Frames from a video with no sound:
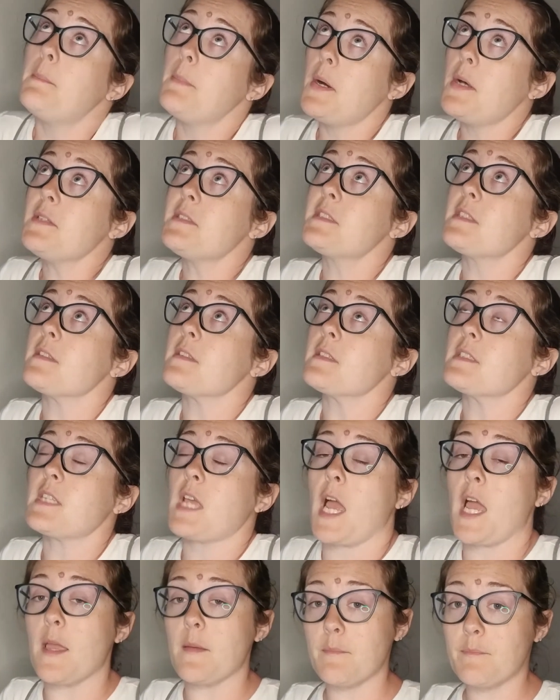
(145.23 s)
Most of the
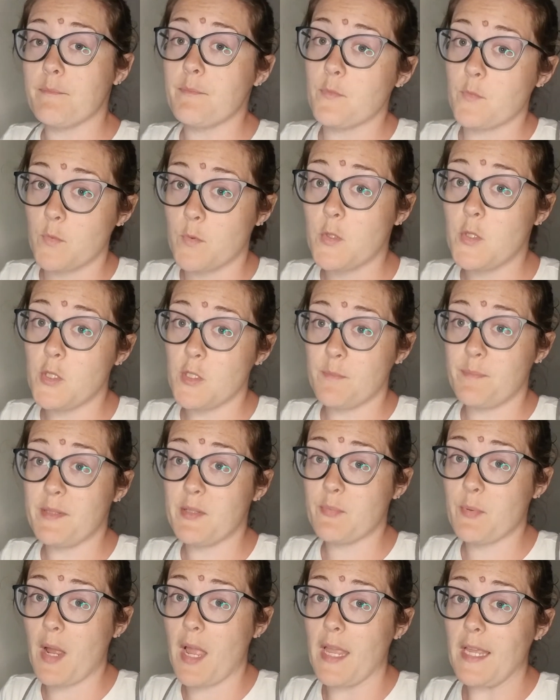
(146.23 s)
time, you'd
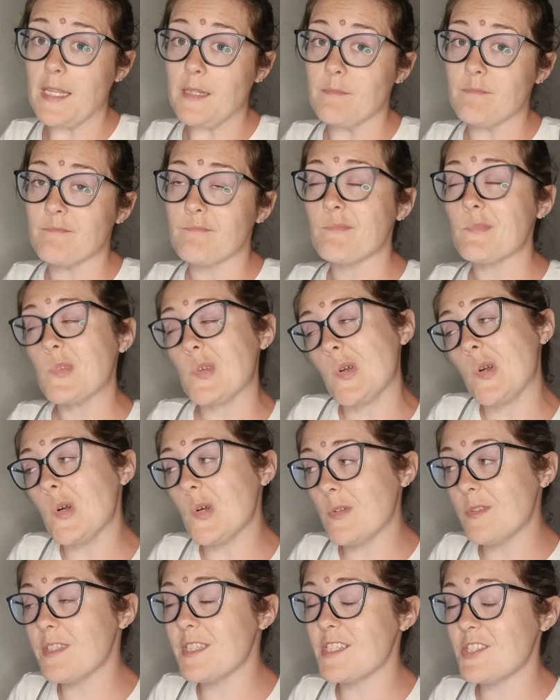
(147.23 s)
be right.
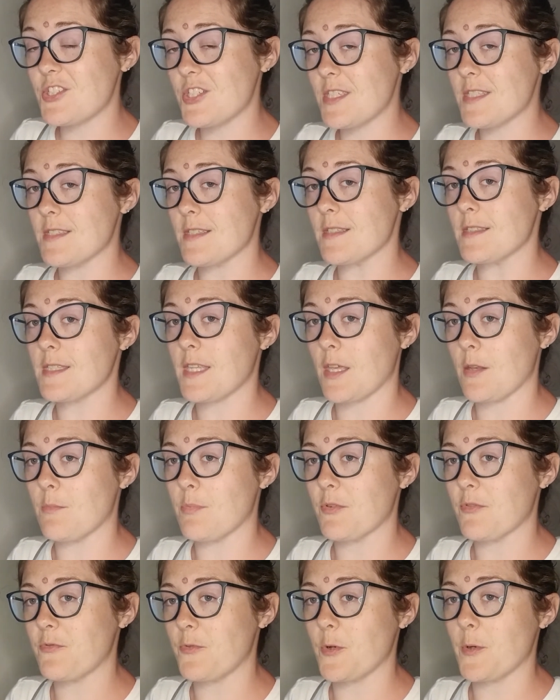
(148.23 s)
Only Jesus can
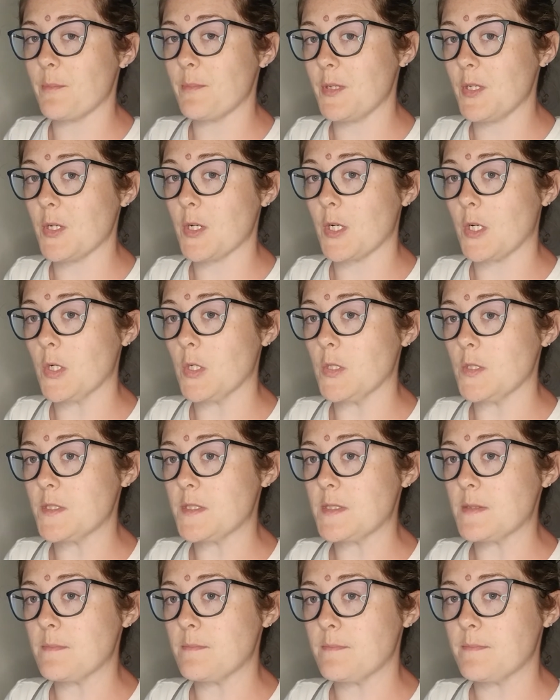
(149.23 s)
perform
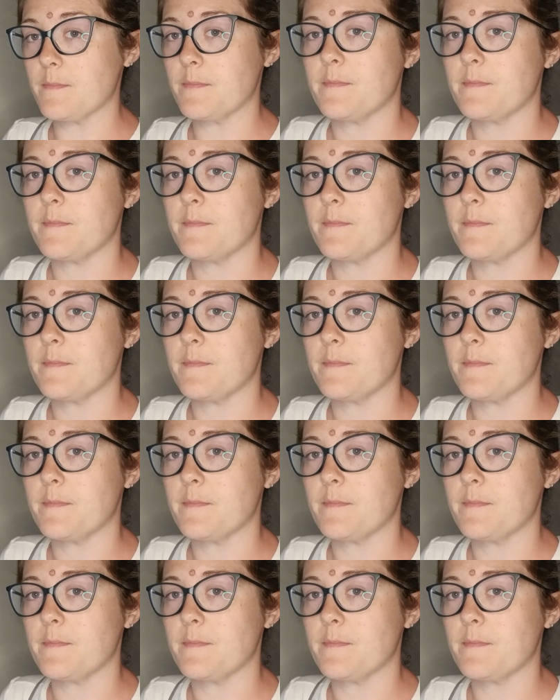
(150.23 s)
miracles.